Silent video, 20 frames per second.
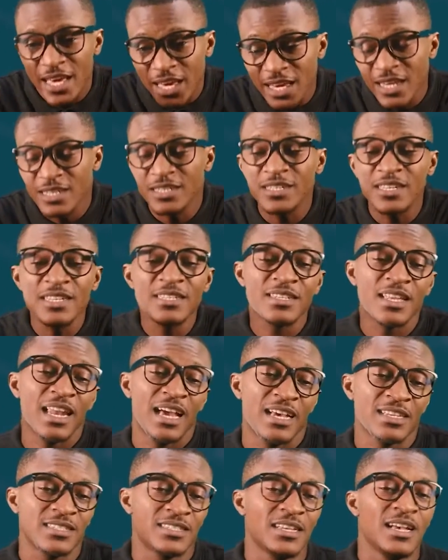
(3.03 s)
In this
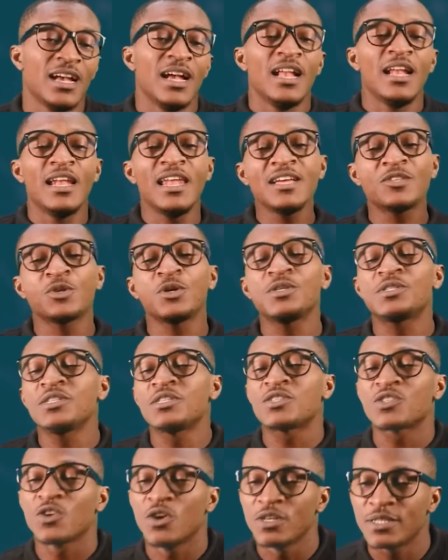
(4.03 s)
class, let us
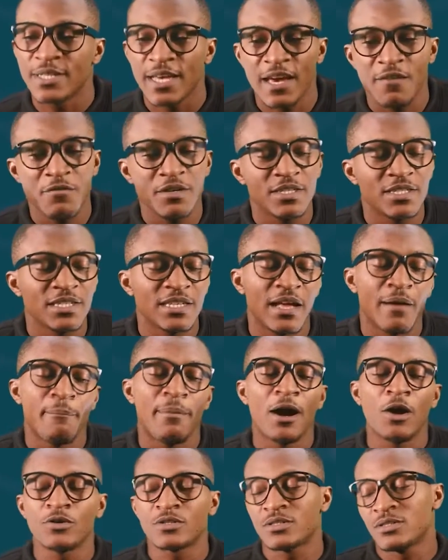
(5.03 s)
discuss everything
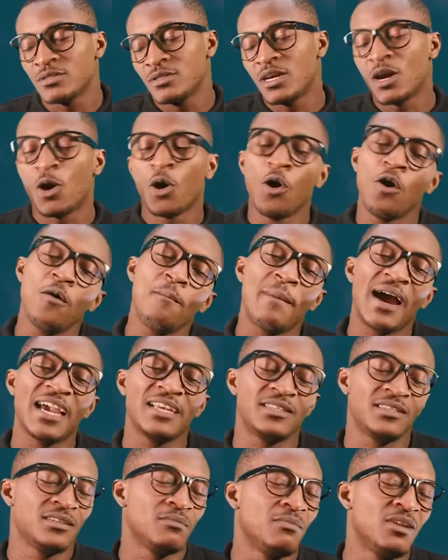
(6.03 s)
about the
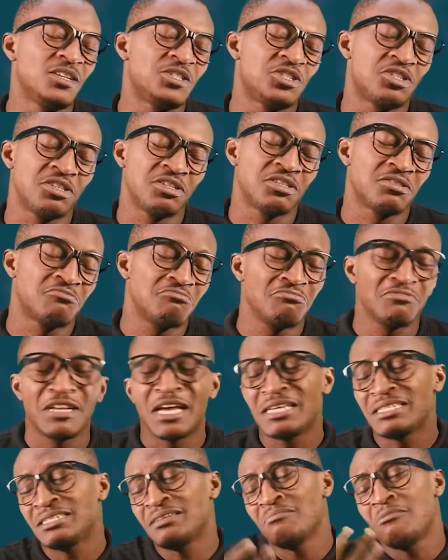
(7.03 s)
almighty matrix.
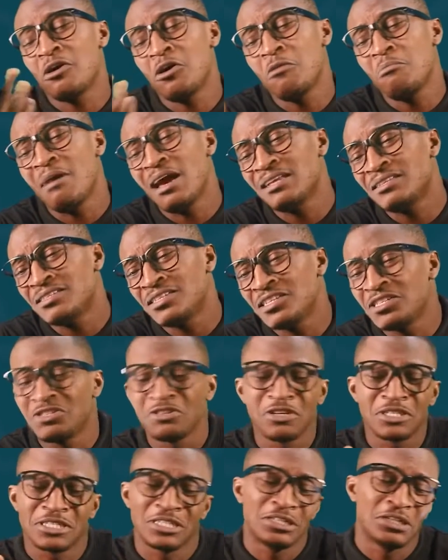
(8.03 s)
I say almighty
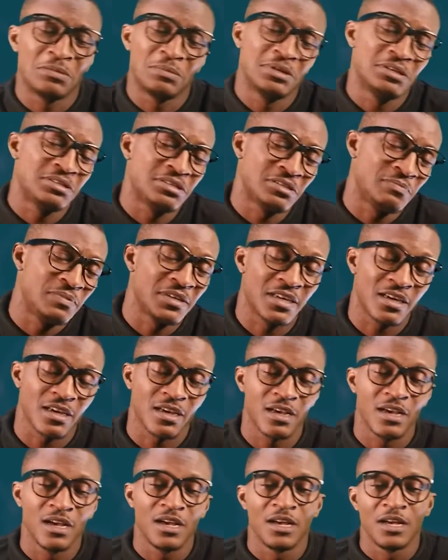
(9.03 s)
just a number topic.
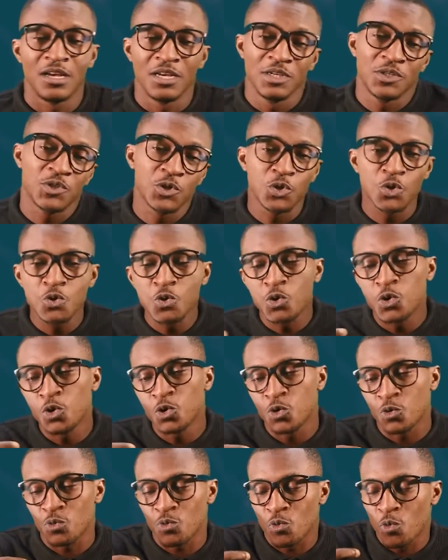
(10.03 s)
So you're
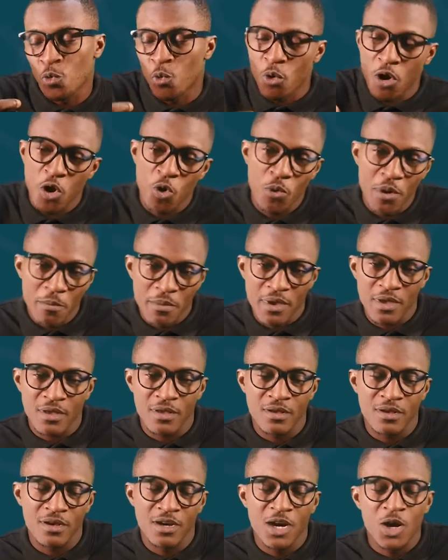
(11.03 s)
going to work with me.
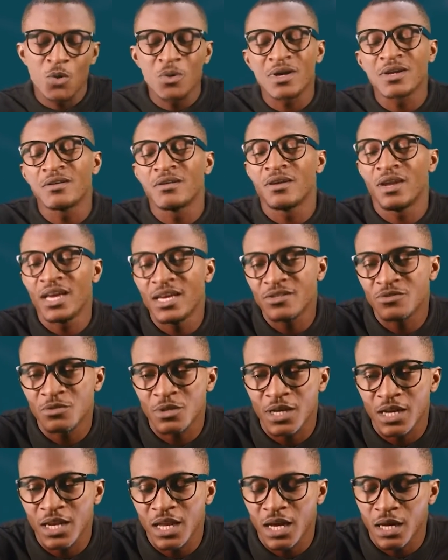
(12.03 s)
We're going to learn
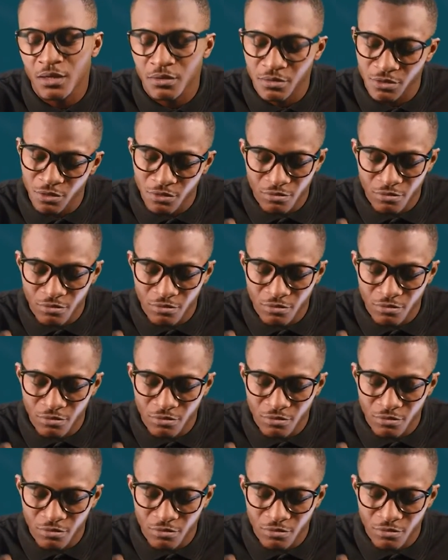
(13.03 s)
together.